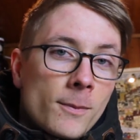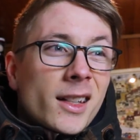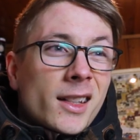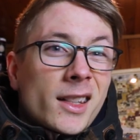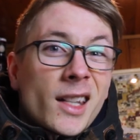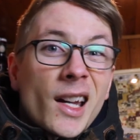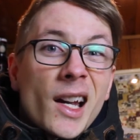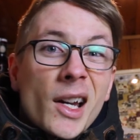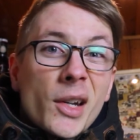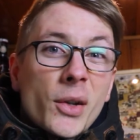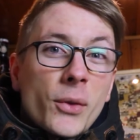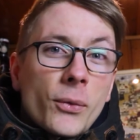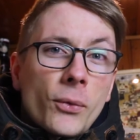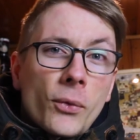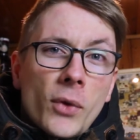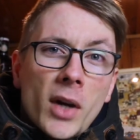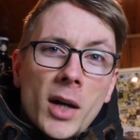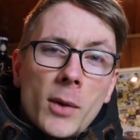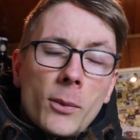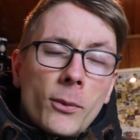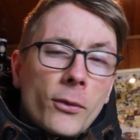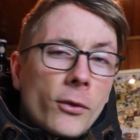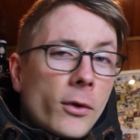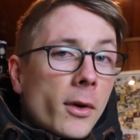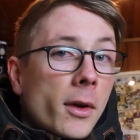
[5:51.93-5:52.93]
A dark
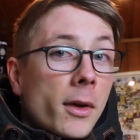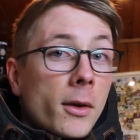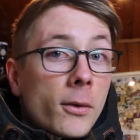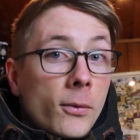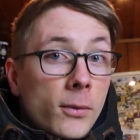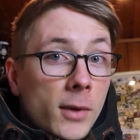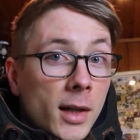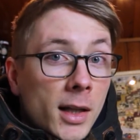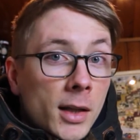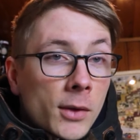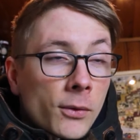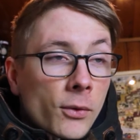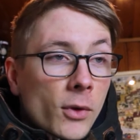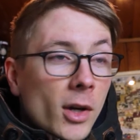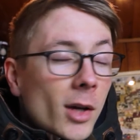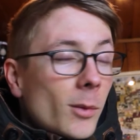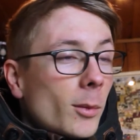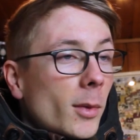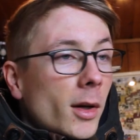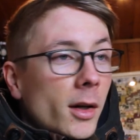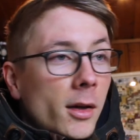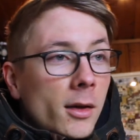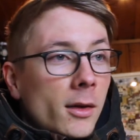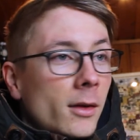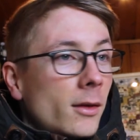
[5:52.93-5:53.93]
frame for the flat
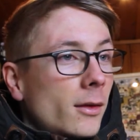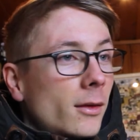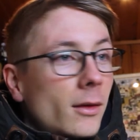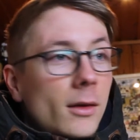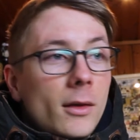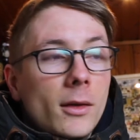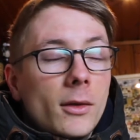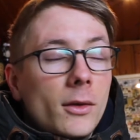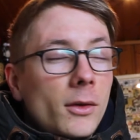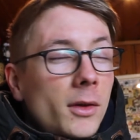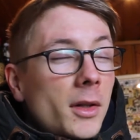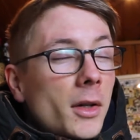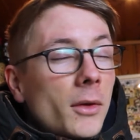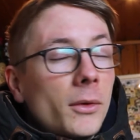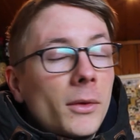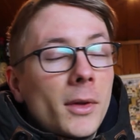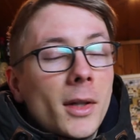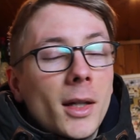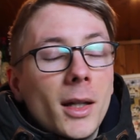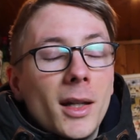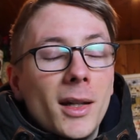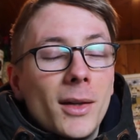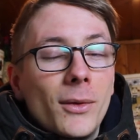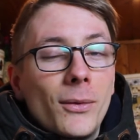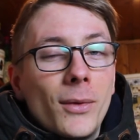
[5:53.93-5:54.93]
frame I don't
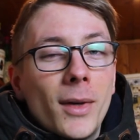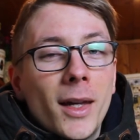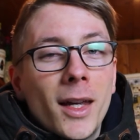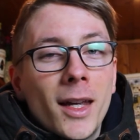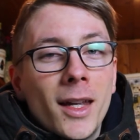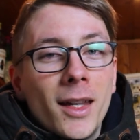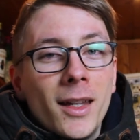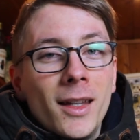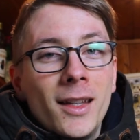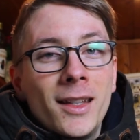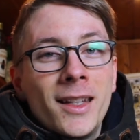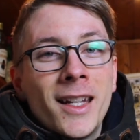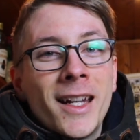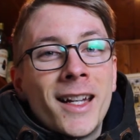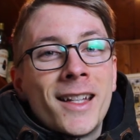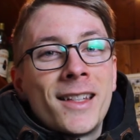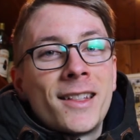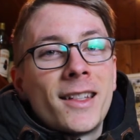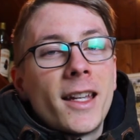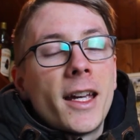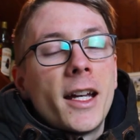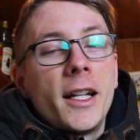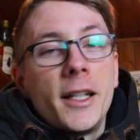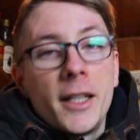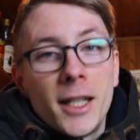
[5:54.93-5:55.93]
know if ha it
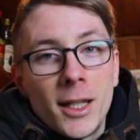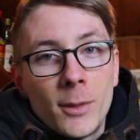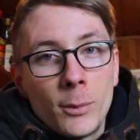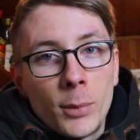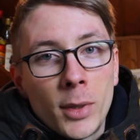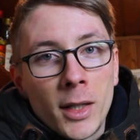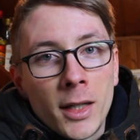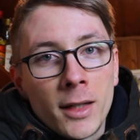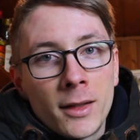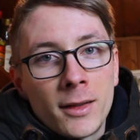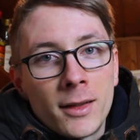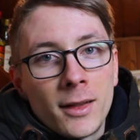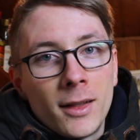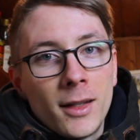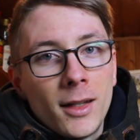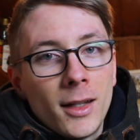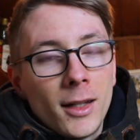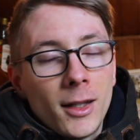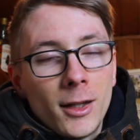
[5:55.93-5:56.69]
has any impact,